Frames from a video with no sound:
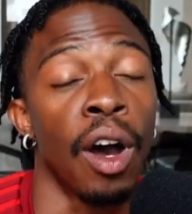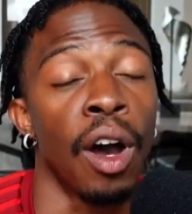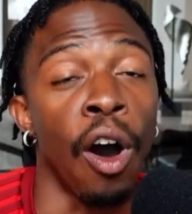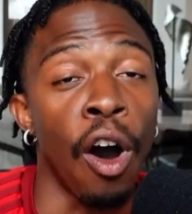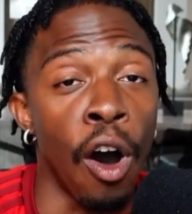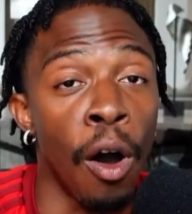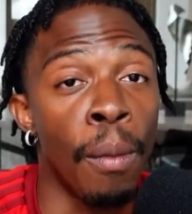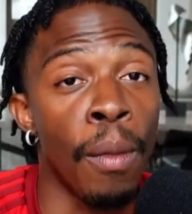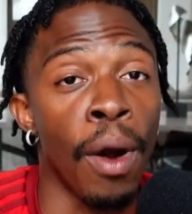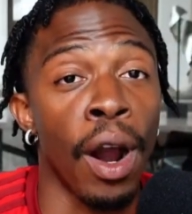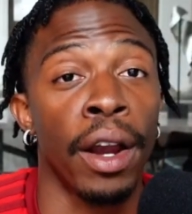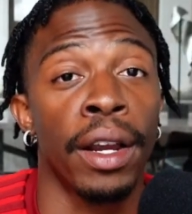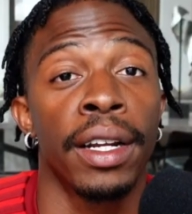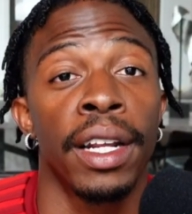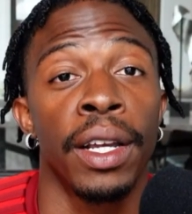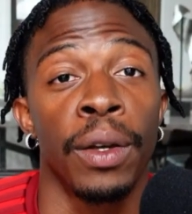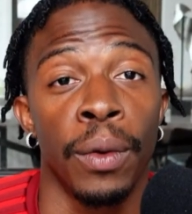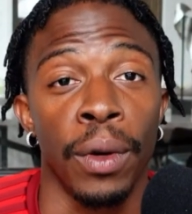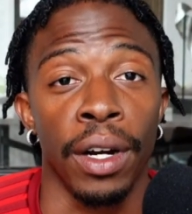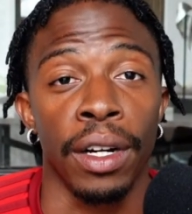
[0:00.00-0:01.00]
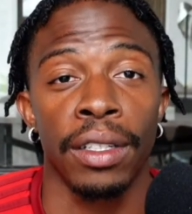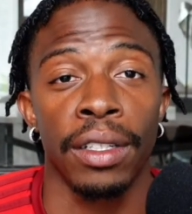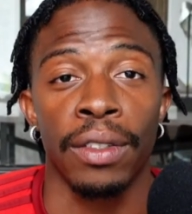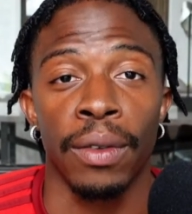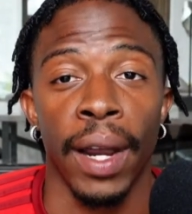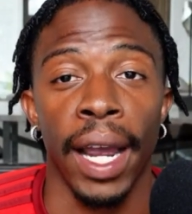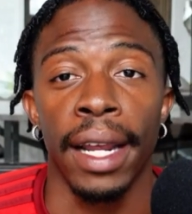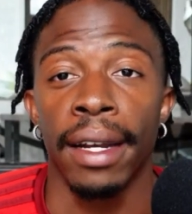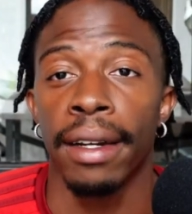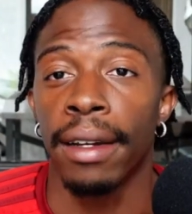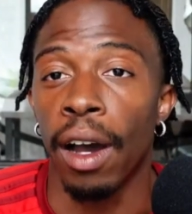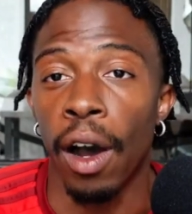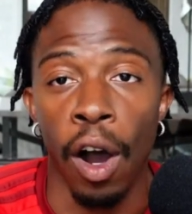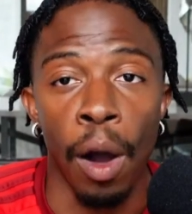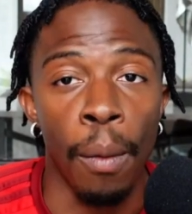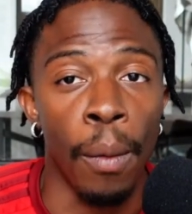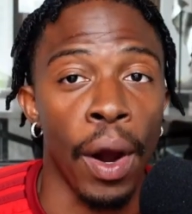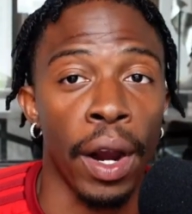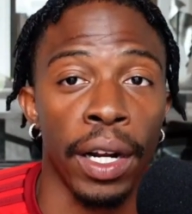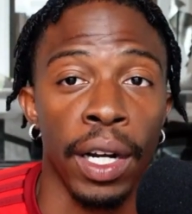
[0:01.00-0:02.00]
All marketing works, right? All
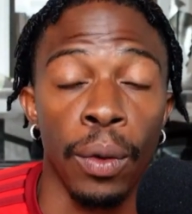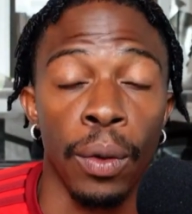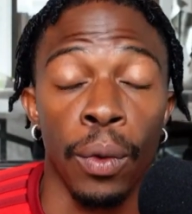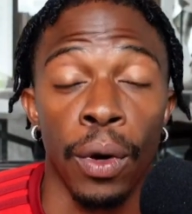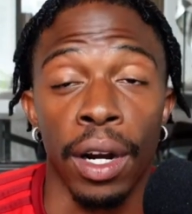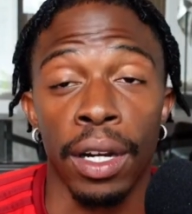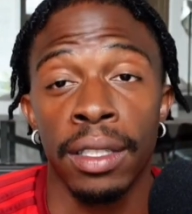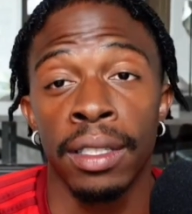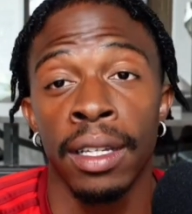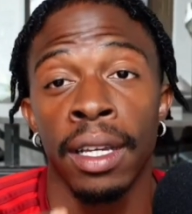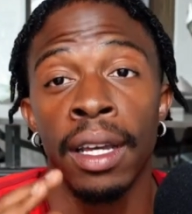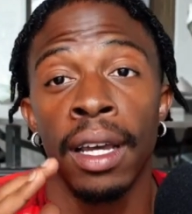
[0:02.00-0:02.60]
marketing works.